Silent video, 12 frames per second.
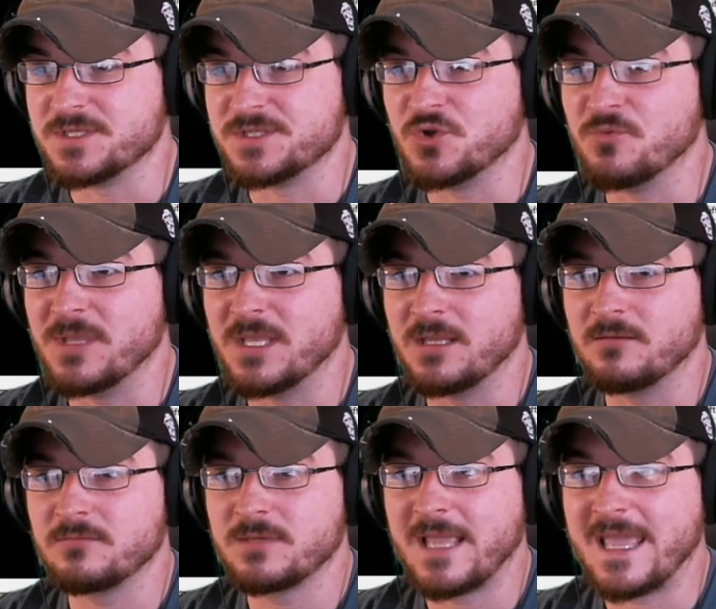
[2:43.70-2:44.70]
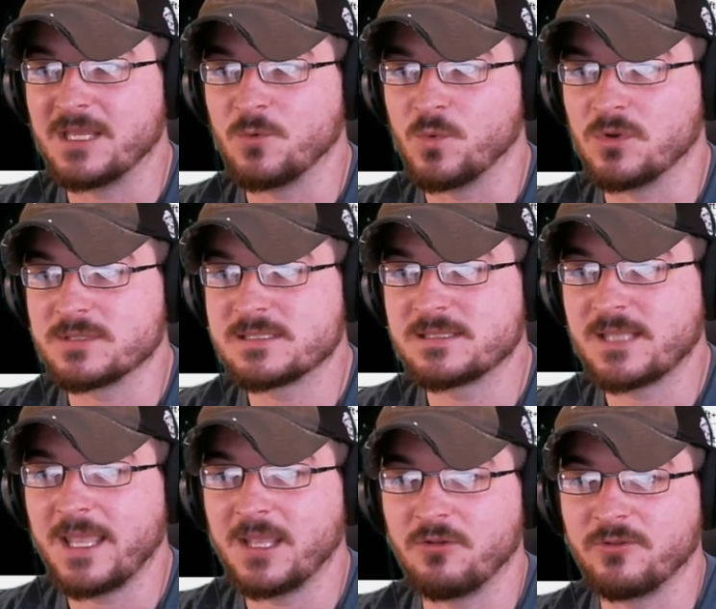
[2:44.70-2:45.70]
zoom in and it will
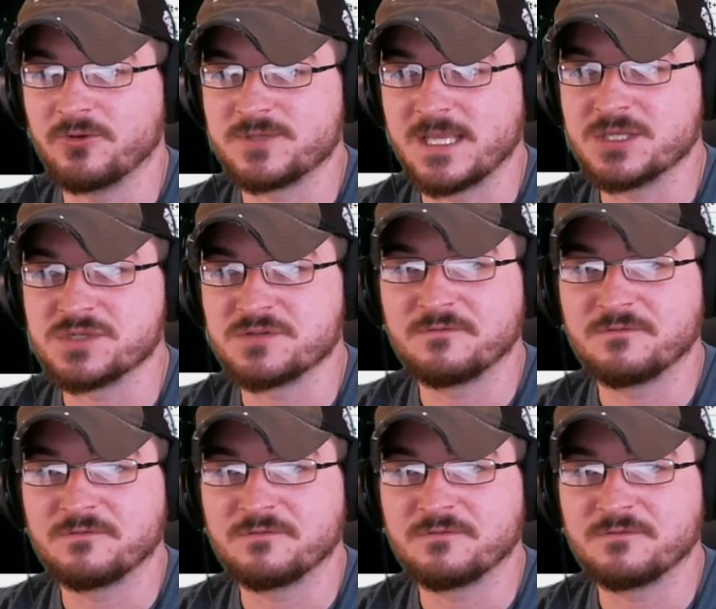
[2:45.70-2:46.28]
scale those edges